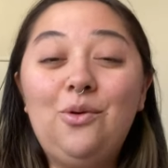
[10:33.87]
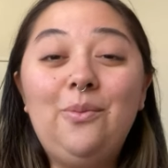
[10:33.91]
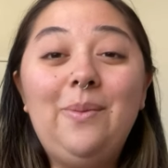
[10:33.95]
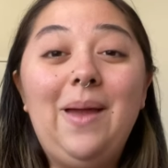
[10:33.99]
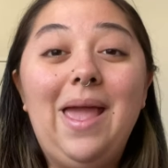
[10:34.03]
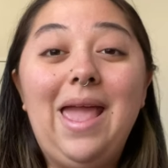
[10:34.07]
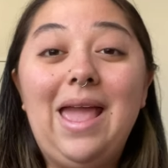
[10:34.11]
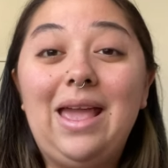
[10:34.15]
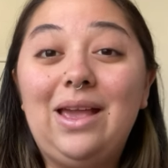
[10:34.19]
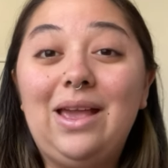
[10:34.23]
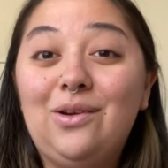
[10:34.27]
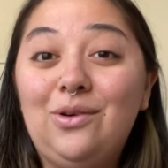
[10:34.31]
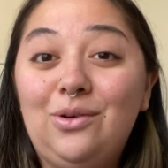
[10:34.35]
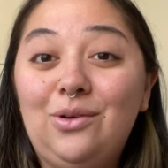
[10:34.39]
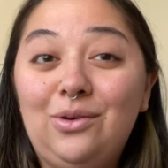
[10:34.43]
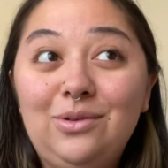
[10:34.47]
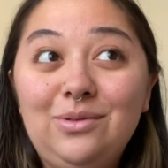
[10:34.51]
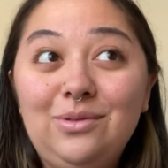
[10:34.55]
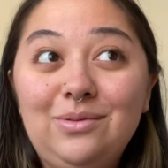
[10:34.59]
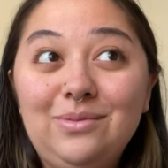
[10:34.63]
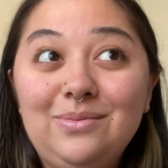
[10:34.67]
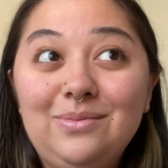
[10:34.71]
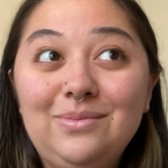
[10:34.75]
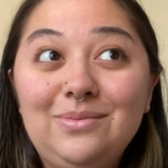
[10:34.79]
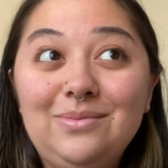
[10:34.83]
my
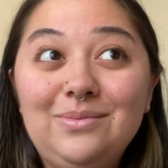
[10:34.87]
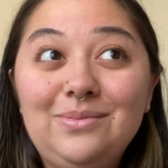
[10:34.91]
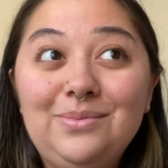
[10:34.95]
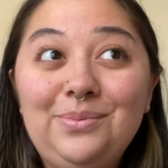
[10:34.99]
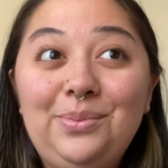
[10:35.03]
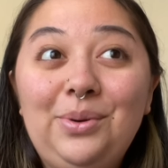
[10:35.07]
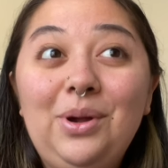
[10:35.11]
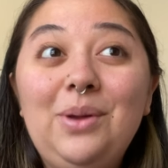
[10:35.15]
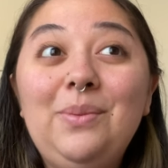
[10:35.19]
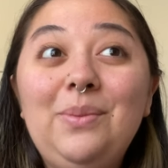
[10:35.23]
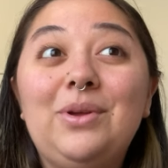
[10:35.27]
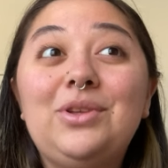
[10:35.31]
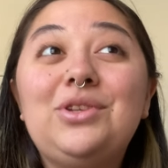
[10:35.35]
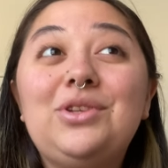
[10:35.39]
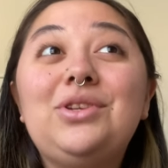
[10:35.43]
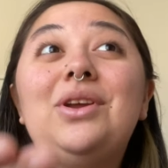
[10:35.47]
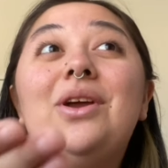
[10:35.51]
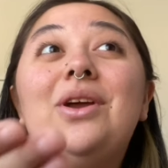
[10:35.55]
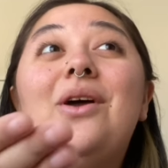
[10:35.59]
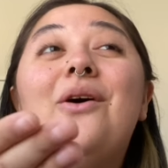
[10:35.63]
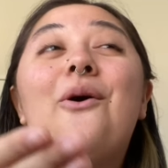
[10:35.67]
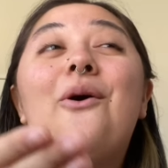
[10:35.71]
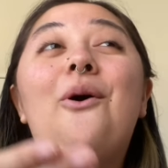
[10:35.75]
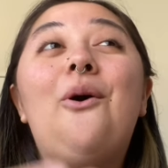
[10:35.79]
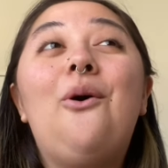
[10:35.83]
ankle pretty much
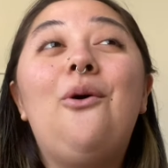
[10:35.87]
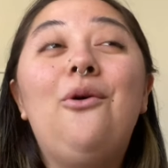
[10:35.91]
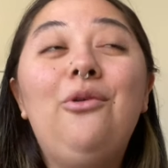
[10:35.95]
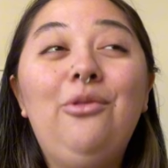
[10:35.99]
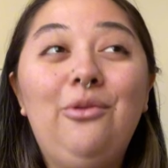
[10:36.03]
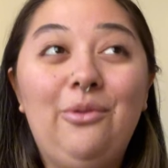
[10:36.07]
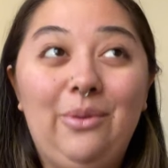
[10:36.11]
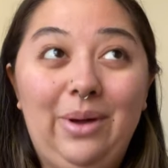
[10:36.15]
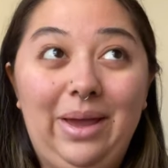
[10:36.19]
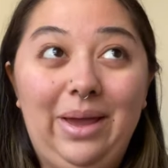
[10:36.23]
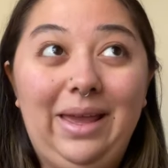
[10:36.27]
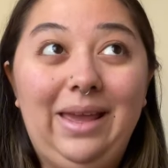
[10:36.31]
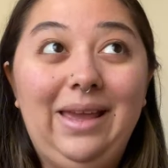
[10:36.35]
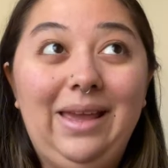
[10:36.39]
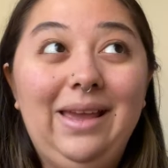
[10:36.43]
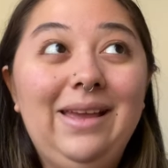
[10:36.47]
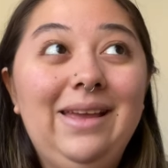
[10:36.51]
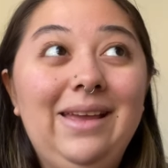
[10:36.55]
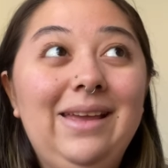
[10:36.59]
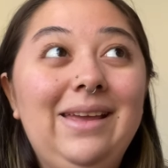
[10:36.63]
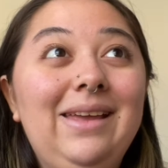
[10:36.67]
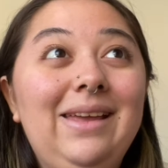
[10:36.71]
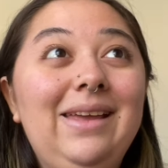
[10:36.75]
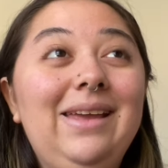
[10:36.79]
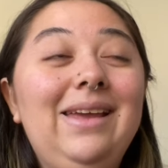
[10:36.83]
all the way.
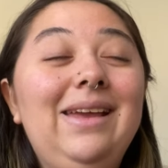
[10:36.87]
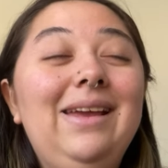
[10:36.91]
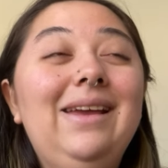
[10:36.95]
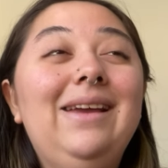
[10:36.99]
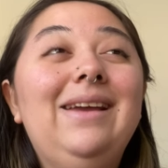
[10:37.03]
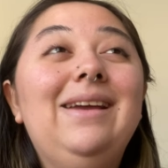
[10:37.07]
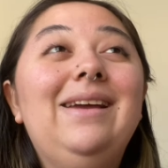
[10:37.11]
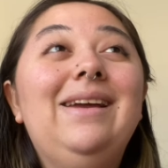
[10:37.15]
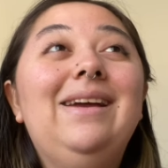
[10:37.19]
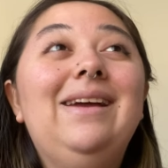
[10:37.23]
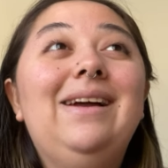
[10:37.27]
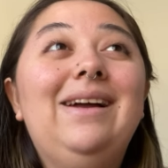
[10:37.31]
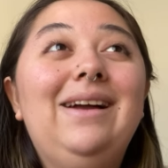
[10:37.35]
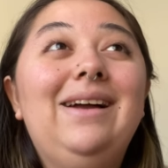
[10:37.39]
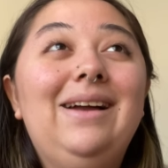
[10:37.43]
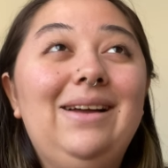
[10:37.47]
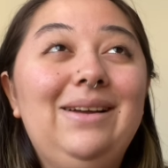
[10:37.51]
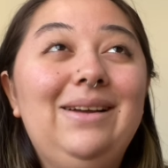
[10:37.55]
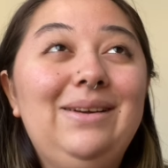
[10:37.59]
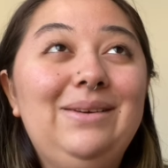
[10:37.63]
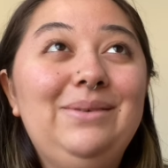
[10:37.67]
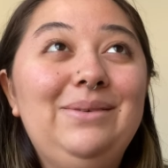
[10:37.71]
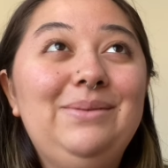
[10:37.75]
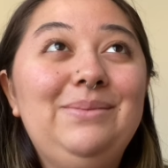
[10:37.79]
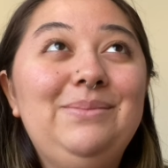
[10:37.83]

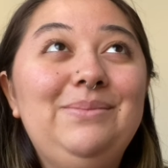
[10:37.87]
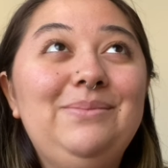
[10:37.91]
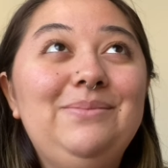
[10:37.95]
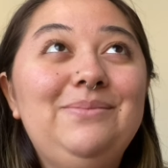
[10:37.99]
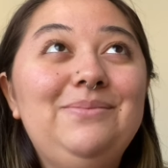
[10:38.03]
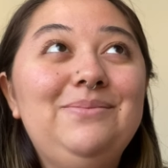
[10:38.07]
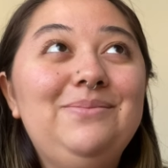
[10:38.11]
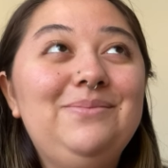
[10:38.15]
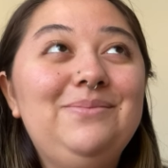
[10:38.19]
And